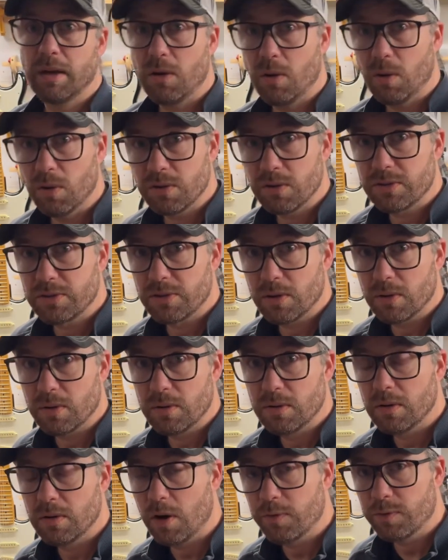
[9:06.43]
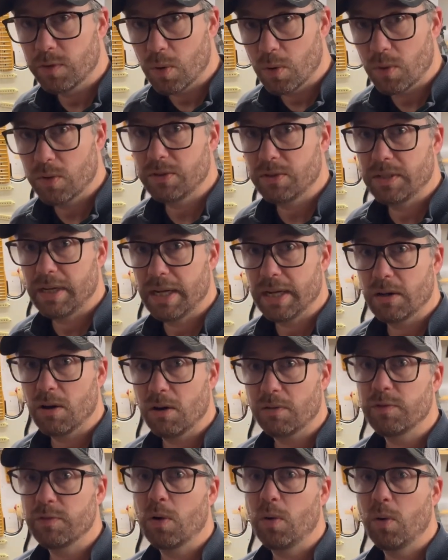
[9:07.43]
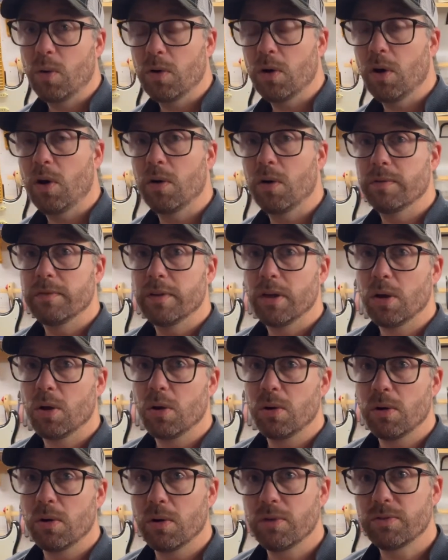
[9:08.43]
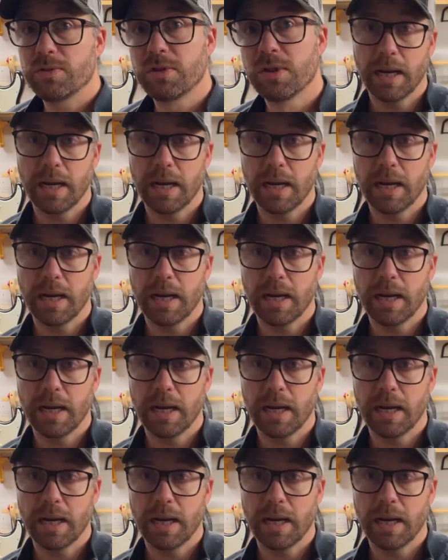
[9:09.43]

Also, of course, take off all of the logos,